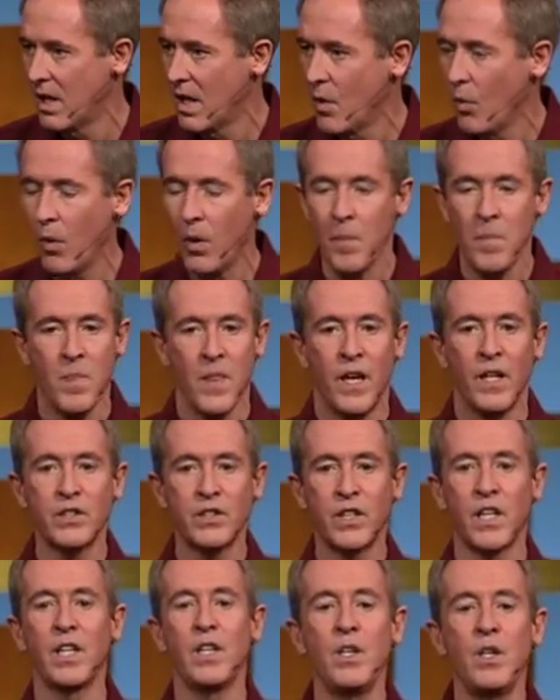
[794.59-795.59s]
Well, here's
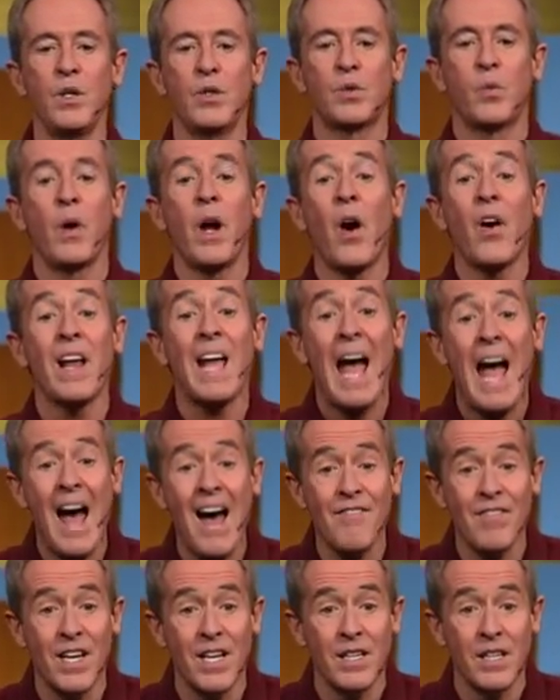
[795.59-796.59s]
the good news. We already
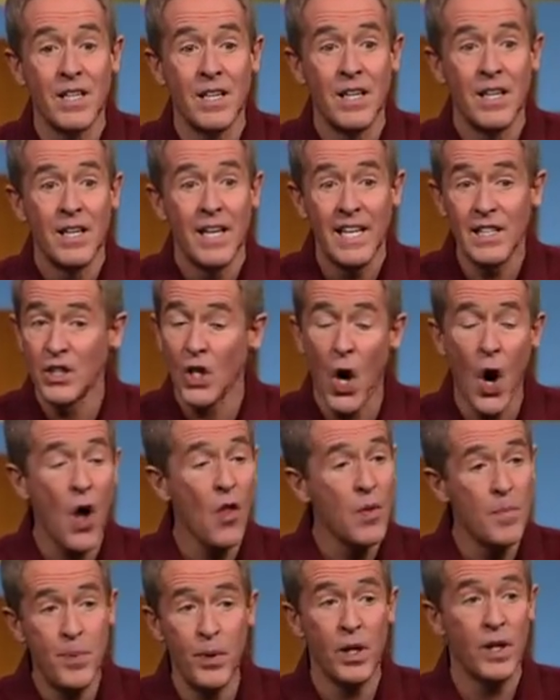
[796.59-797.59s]
have it. It's called
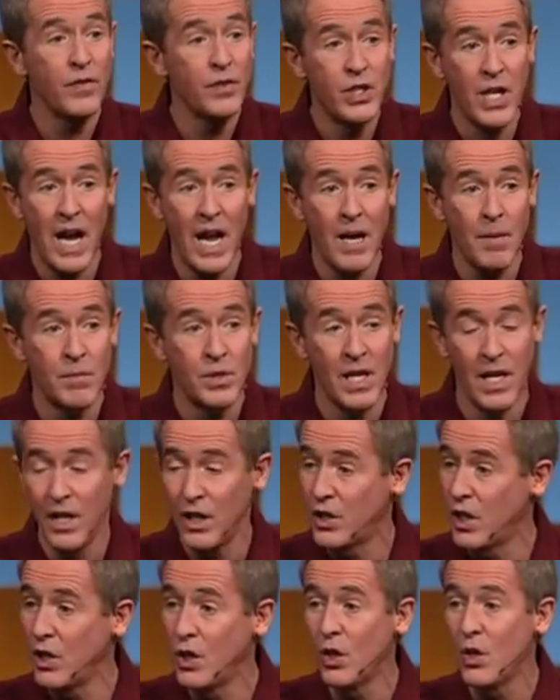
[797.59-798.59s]
the book of James, and
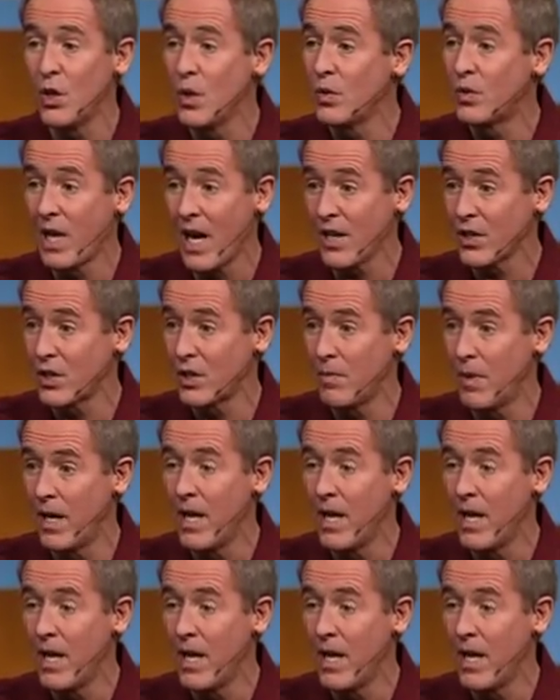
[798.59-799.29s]
it's in your New Testament.